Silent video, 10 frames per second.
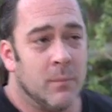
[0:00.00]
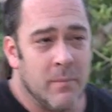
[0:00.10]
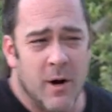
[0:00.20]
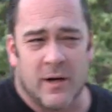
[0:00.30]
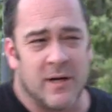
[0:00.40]

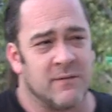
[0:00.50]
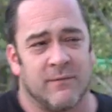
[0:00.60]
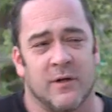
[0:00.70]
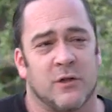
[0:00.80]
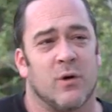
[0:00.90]
But America has
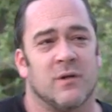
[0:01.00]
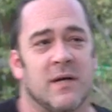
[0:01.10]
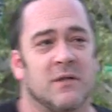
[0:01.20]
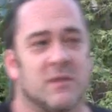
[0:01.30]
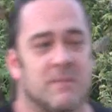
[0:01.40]
a very short
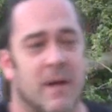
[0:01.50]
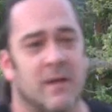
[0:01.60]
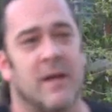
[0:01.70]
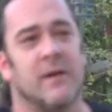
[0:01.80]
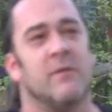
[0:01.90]
attention
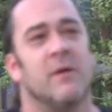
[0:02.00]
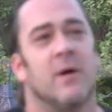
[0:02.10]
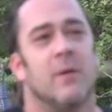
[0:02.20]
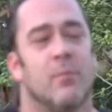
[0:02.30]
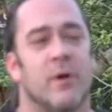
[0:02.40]
span, and
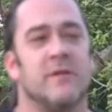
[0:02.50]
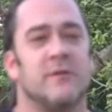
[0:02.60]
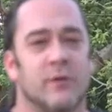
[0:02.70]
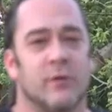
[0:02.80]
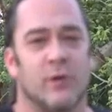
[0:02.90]
pretty
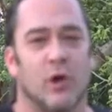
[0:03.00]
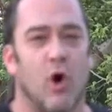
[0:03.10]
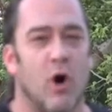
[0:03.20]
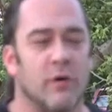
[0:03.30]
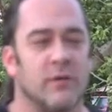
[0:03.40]
soon, the
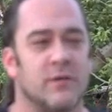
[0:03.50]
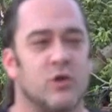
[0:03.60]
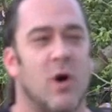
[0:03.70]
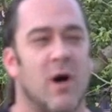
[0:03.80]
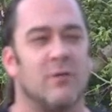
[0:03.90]
longer
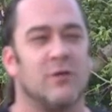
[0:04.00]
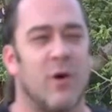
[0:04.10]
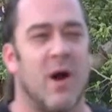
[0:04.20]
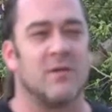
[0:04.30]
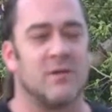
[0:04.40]
this trial
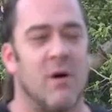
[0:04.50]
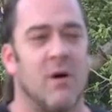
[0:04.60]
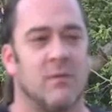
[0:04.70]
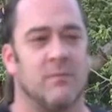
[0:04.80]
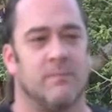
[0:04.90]
drags
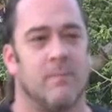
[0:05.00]
on,